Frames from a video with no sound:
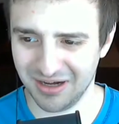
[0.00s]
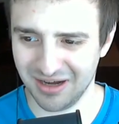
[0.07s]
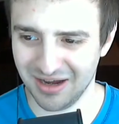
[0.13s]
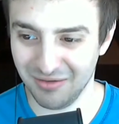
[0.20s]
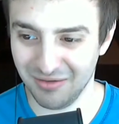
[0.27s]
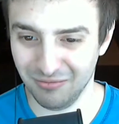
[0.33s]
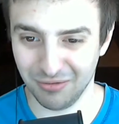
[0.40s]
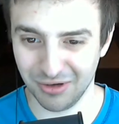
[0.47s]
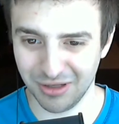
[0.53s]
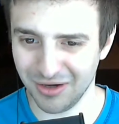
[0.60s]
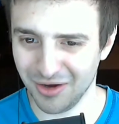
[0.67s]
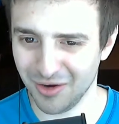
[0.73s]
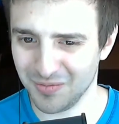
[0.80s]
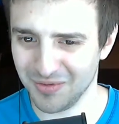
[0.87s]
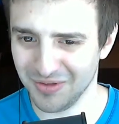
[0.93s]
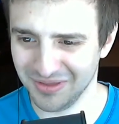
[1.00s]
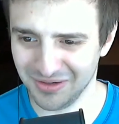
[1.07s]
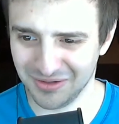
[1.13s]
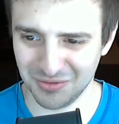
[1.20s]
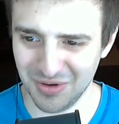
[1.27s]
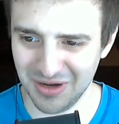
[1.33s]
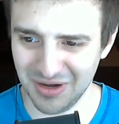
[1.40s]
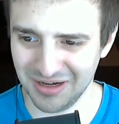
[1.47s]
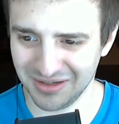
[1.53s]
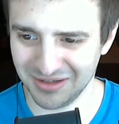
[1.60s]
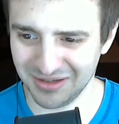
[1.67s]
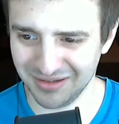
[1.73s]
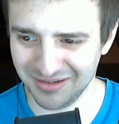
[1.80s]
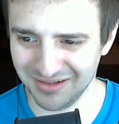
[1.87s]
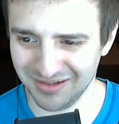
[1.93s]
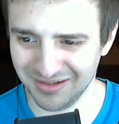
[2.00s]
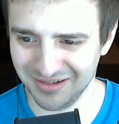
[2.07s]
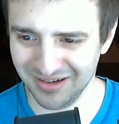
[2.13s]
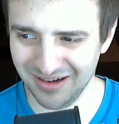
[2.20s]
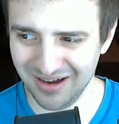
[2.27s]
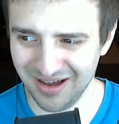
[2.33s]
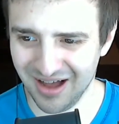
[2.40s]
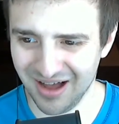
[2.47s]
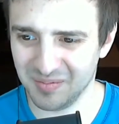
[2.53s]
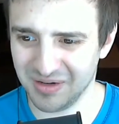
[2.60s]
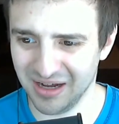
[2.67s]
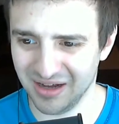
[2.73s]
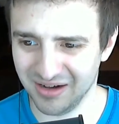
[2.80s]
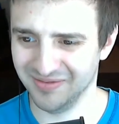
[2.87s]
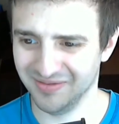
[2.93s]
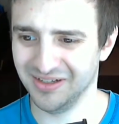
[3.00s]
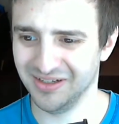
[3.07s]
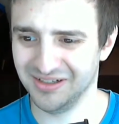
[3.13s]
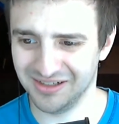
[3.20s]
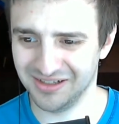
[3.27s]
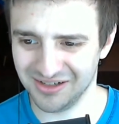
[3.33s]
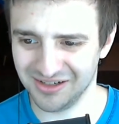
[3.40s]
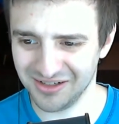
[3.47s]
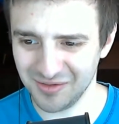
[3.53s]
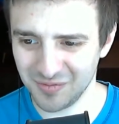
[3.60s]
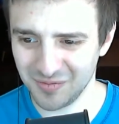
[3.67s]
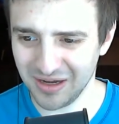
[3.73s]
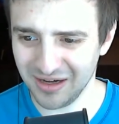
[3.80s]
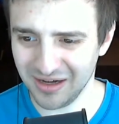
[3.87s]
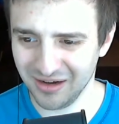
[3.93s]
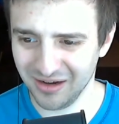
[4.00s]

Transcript: I really hope that there's a way to opt out of this decision you've made.